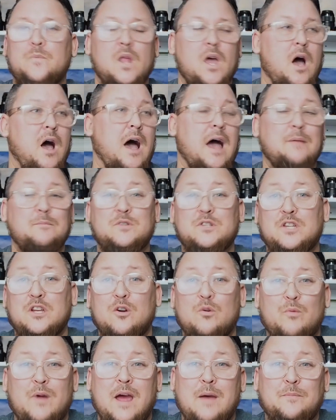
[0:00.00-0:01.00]
I'm just going
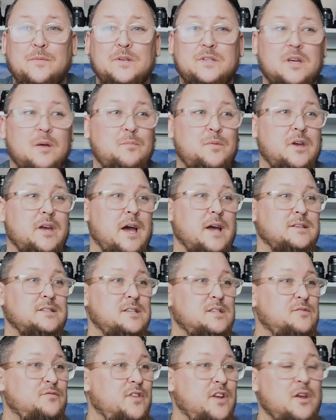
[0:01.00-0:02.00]
to wrap this up, you guys.
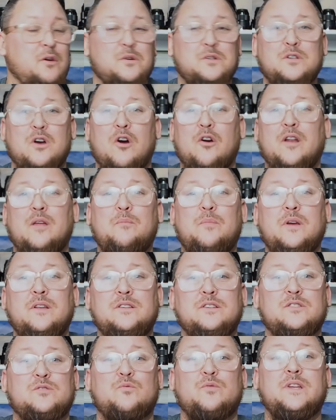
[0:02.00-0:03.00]
This video has already been
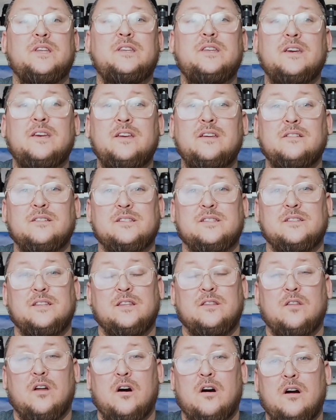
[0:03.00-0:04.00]
just ridiculously
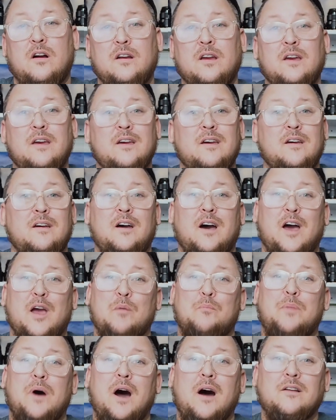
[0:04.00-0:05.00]
long. I
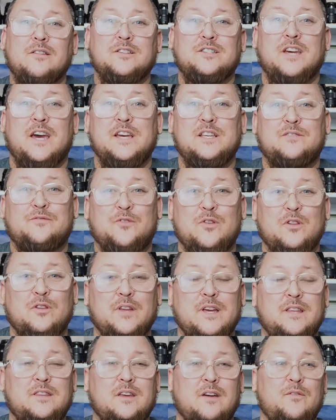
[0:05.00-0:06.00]
apologize for the
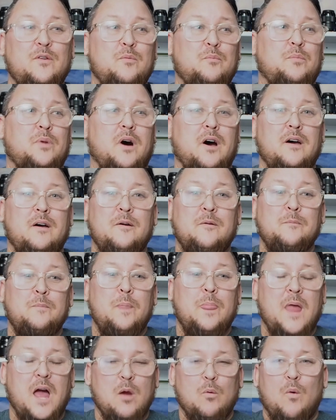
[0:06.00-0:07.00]
length of it, but
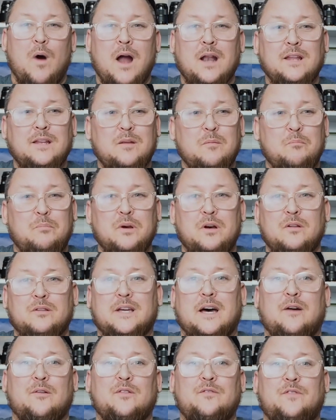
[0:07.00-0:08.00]
I wanted to build
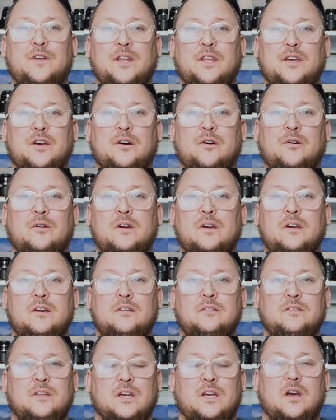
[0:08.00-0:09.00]
out a video
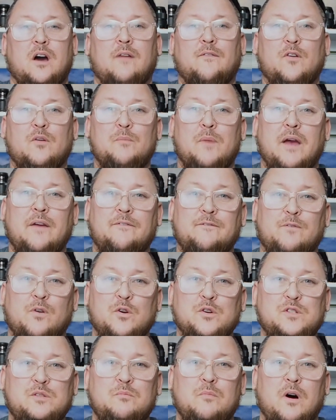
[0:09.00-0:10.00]
that covered my
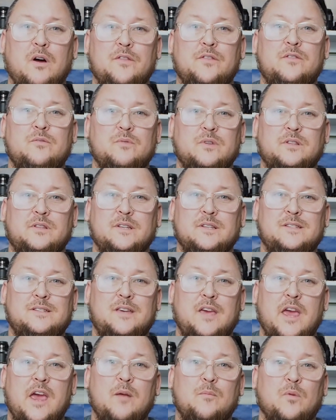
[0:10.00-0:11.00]
first month with this
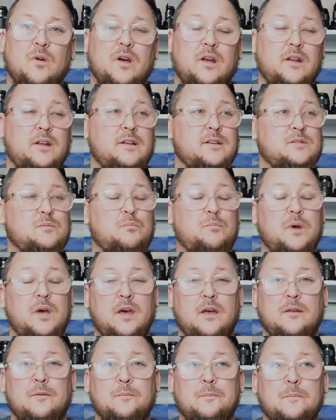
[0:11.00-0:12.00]
camera, and it has
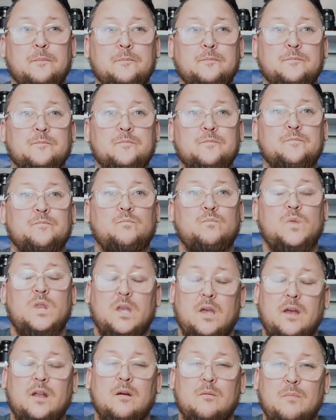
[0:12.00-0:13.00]
been
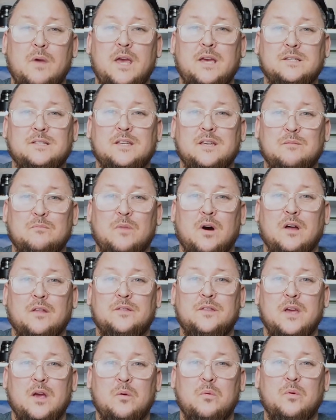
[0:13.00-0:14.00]
an amazing
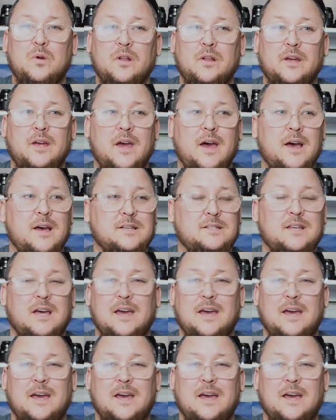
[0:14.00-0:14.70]
month. It really has.